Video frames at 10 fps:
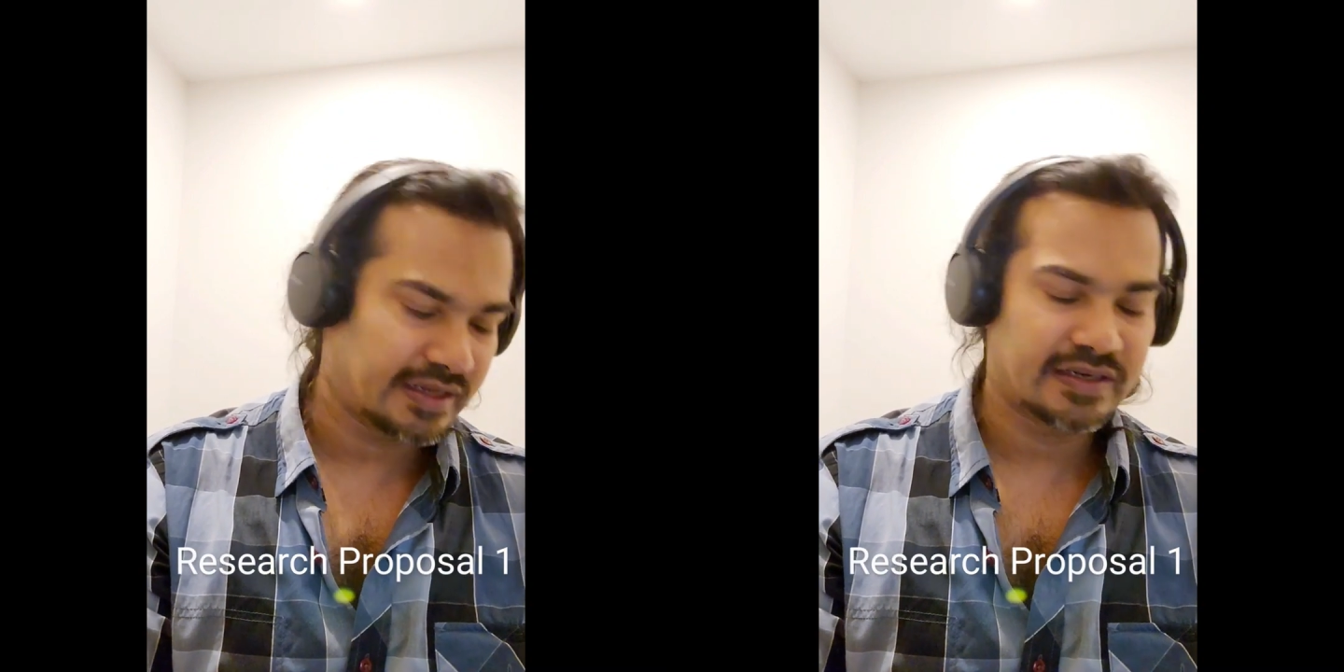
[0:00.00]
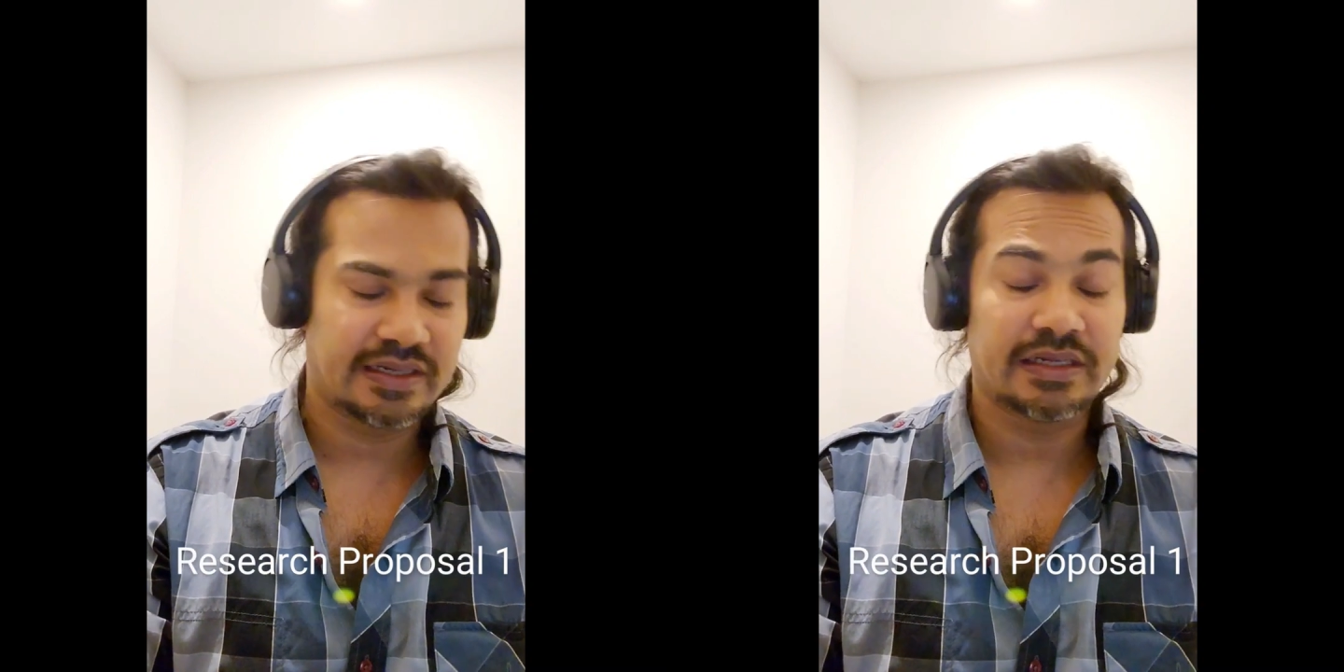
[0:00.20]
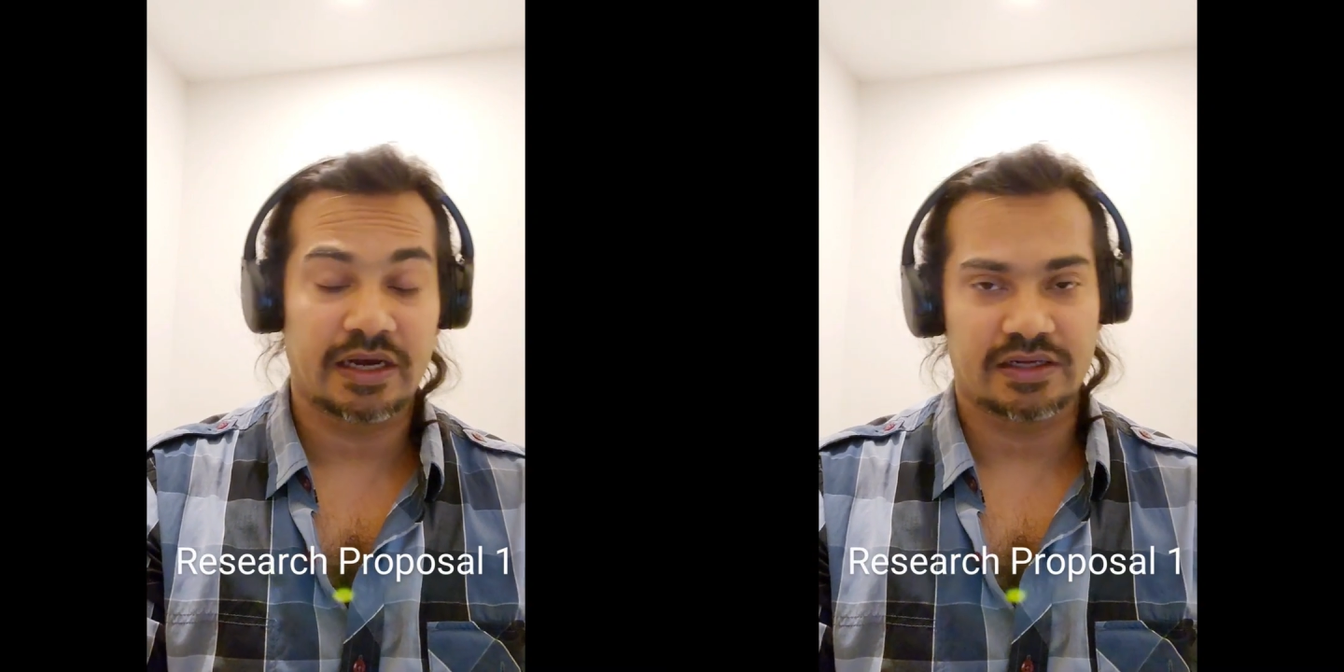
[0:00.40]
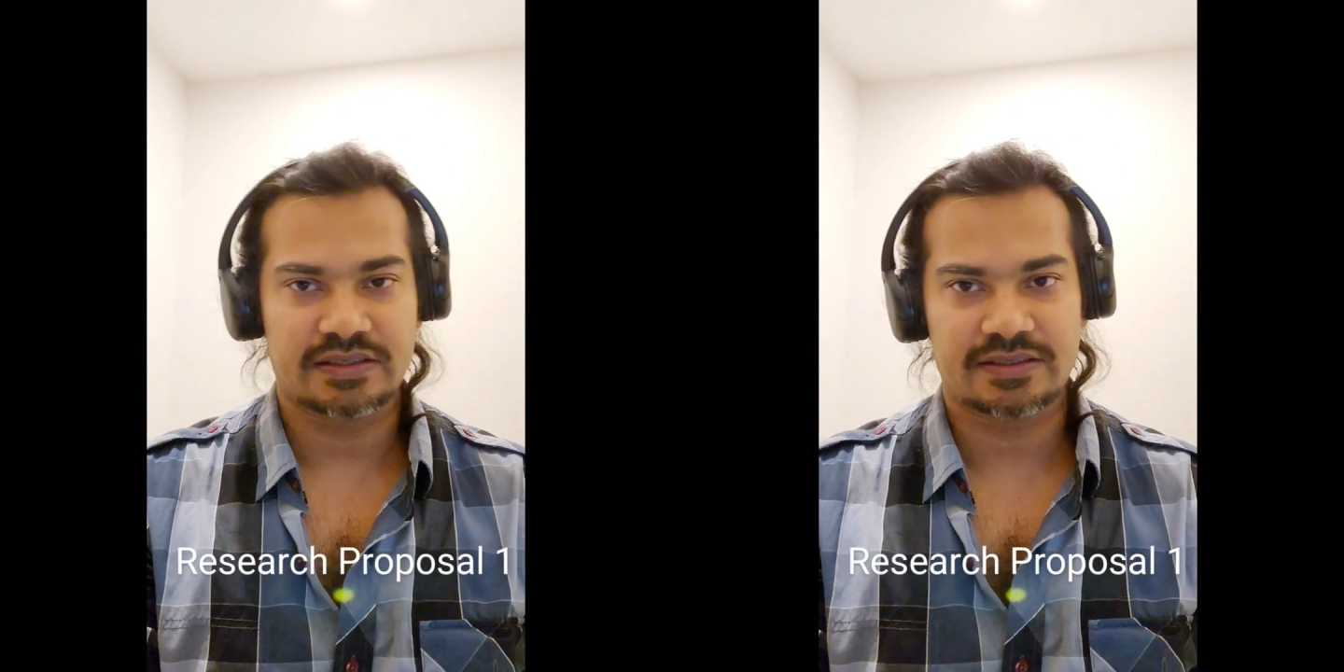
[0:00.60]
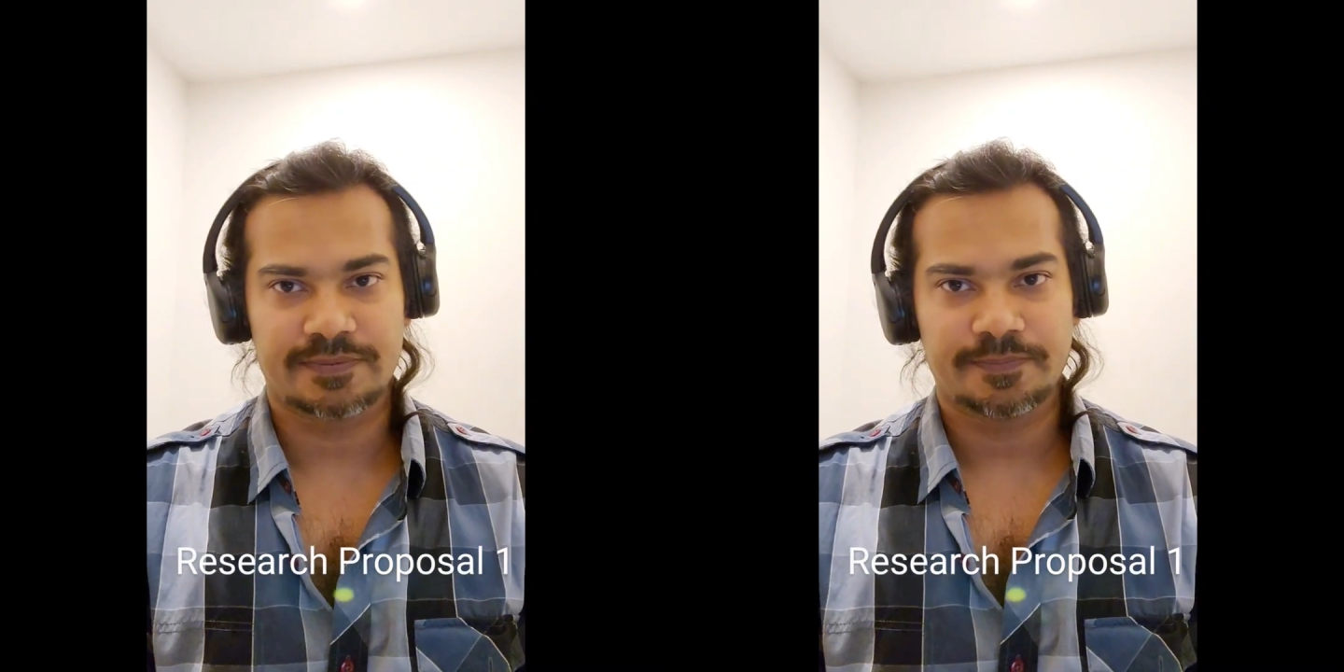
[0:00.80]
and
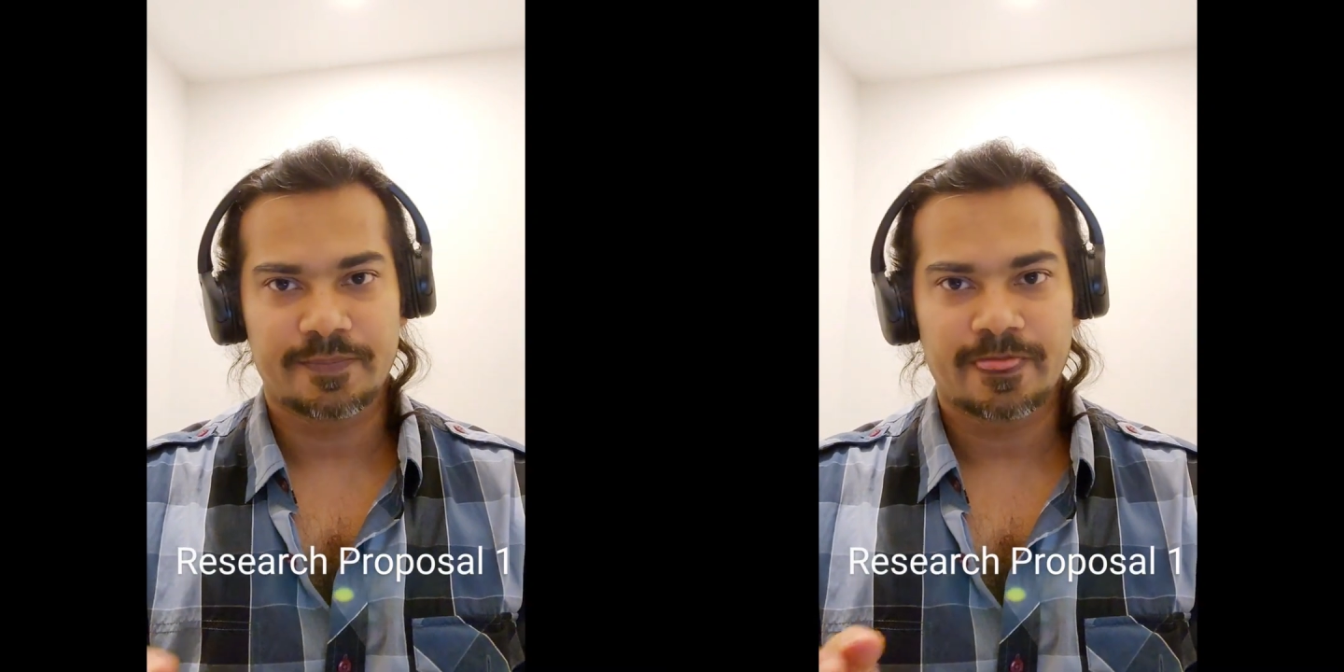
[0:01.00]
Elyas.